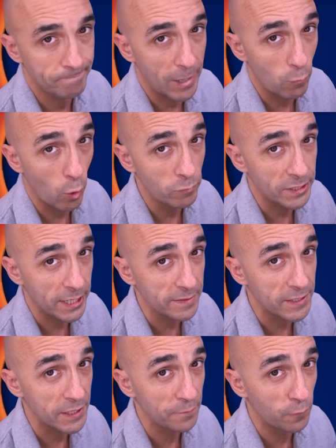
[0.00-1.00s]
They won't take
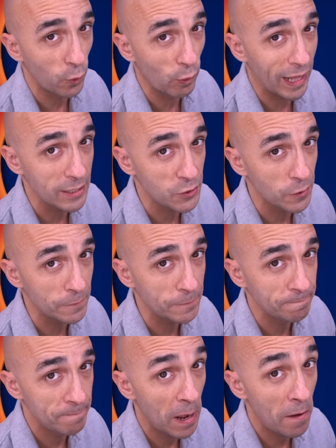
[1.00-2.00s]
the tinfoil hats
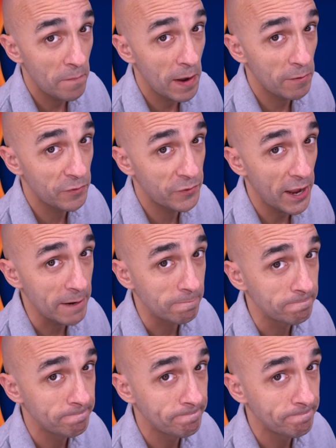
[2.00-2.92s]
off. They're insane.